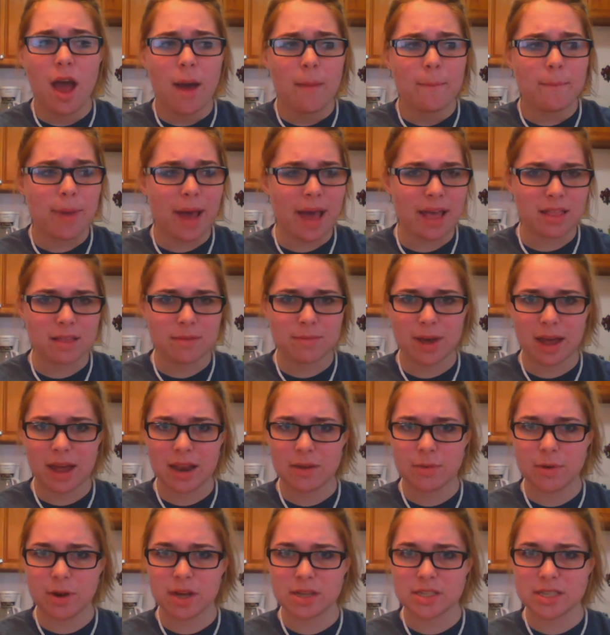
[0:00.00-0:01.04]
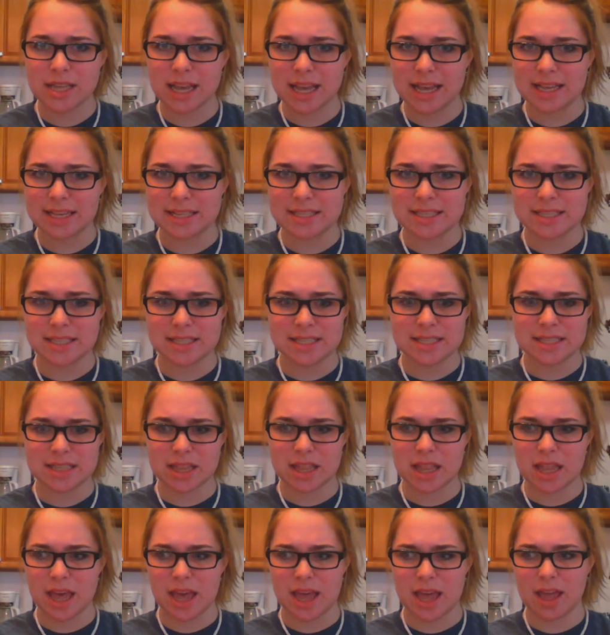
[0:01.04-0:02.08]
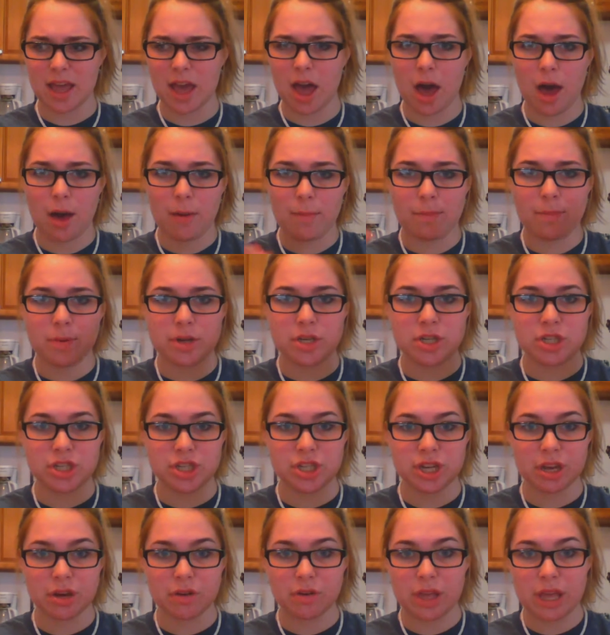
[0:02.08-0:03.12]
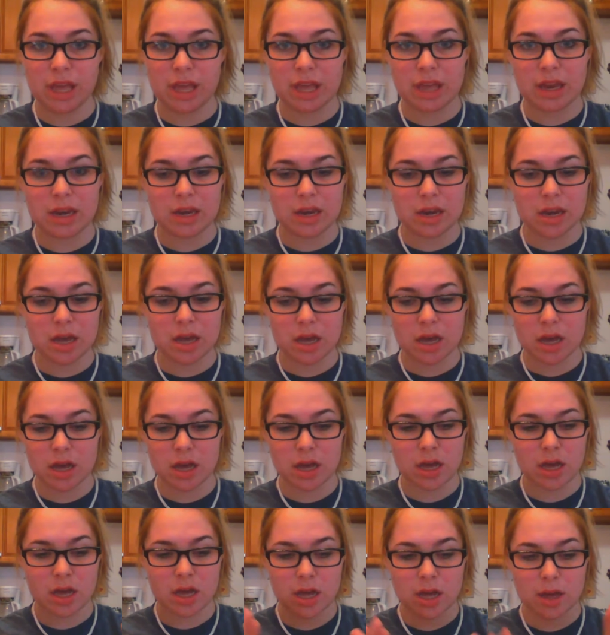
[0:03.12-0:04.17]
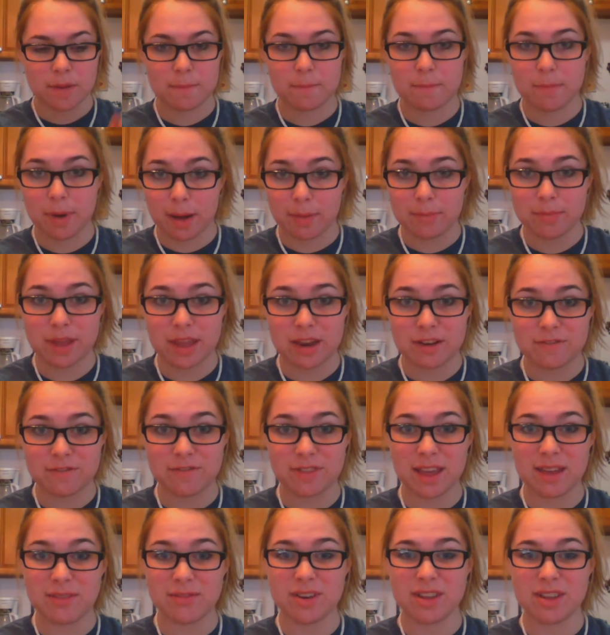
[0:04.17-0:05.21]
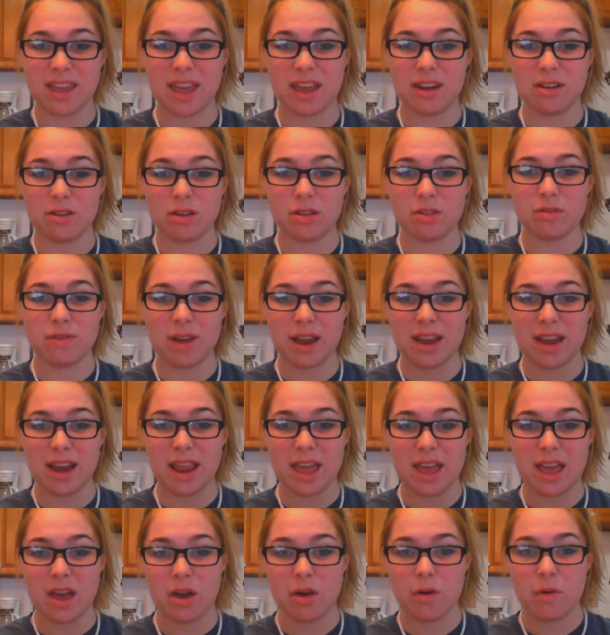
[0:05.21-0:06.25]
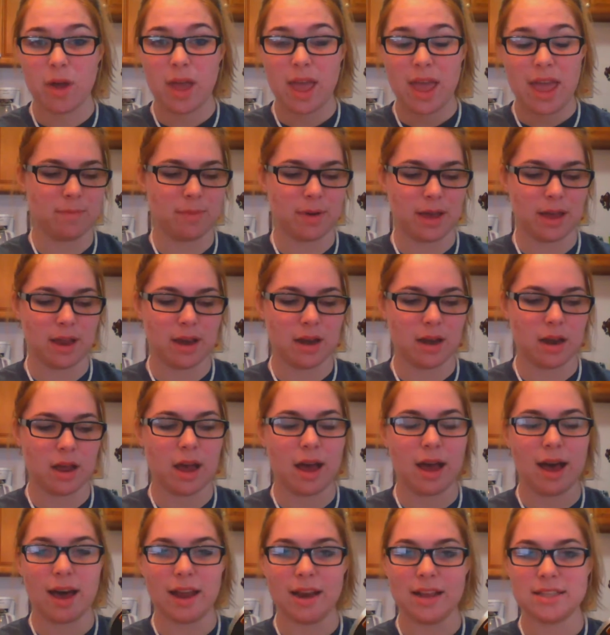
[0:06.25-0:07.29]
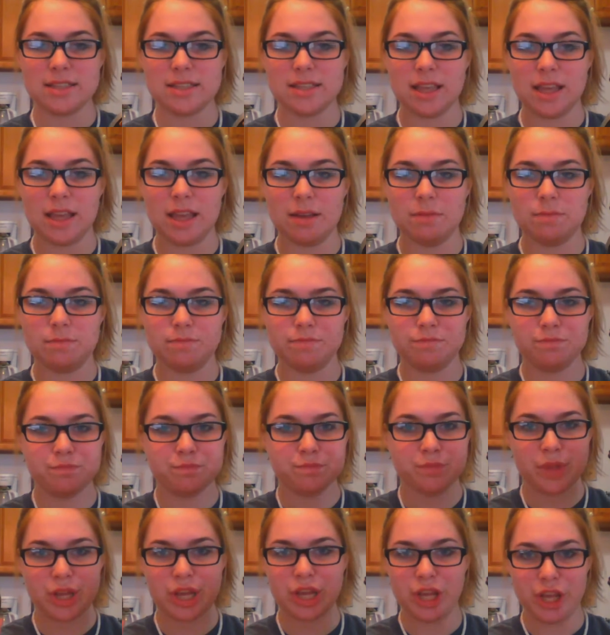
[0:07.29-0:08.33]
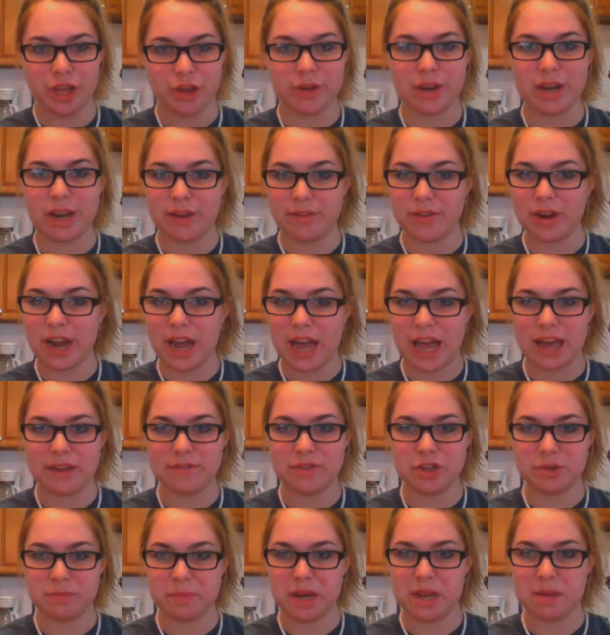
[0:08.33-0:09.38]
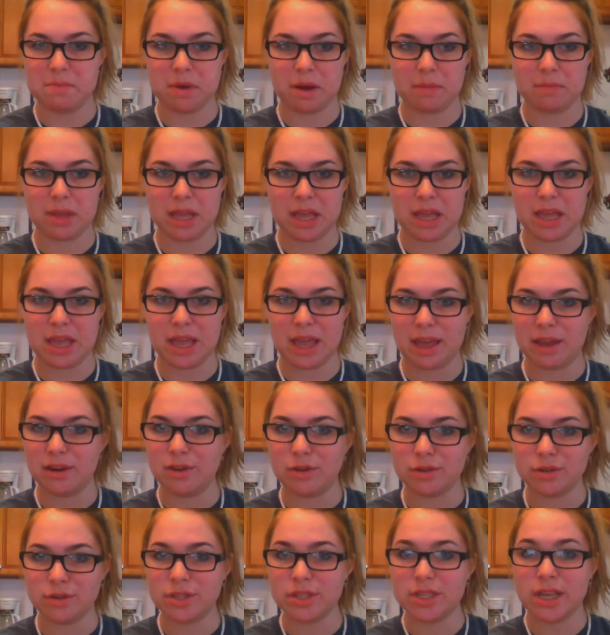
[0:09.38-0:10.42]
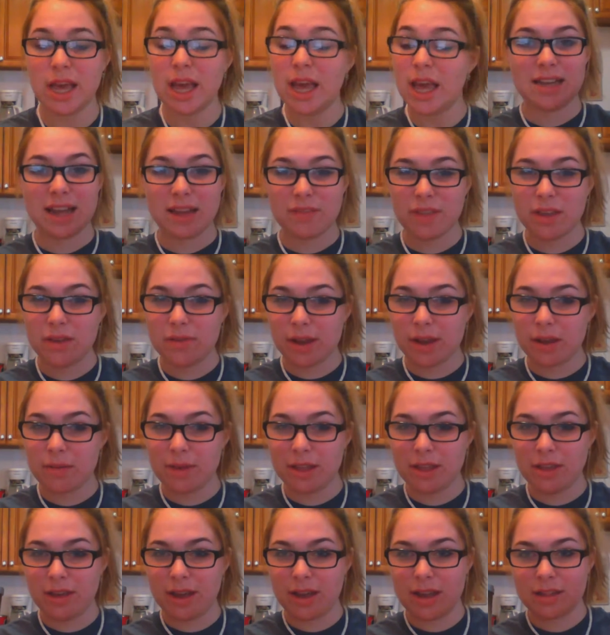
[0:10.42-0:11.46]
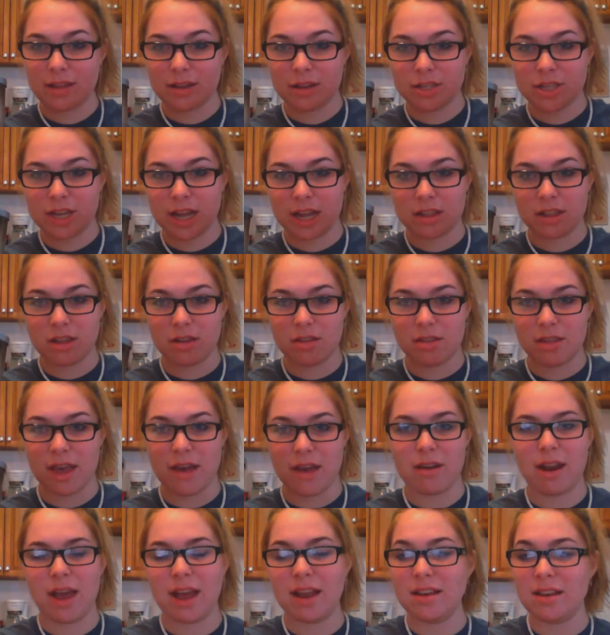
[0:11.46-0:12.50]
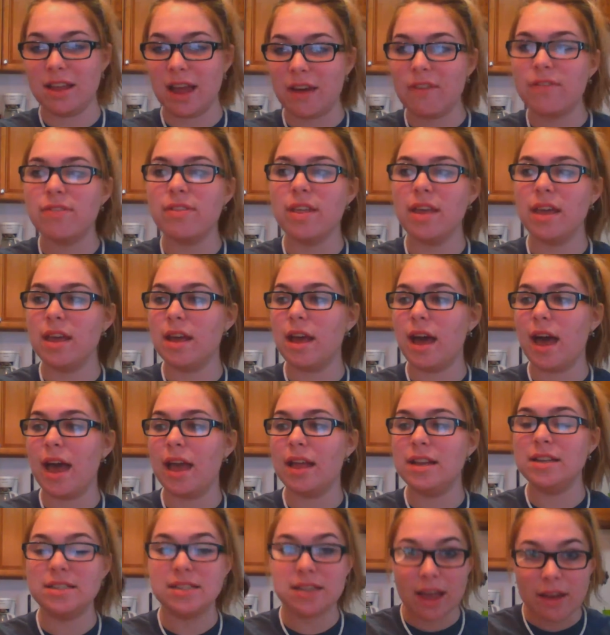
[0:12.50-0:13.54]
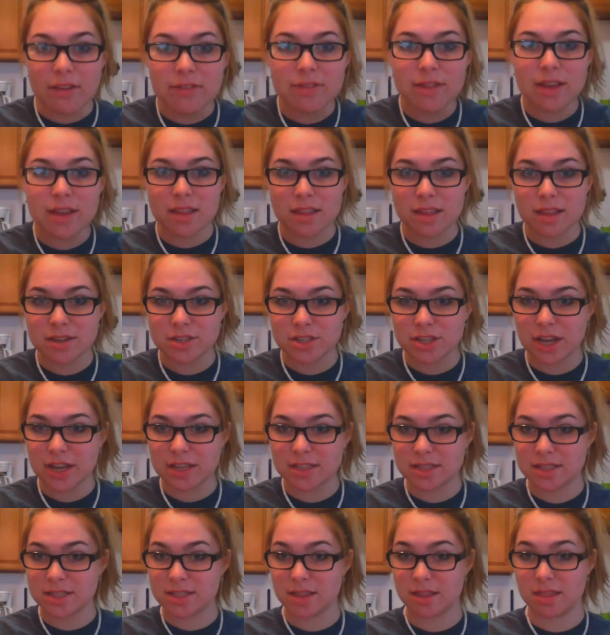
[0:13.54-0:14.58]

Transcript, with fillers: Bath and Body Works has like a bajillion pumpkin flavored candles right now, but honestly, you can never have too many pumpkin candles. Definitely recommend you guys go check those out. I definitely, I definitely suggest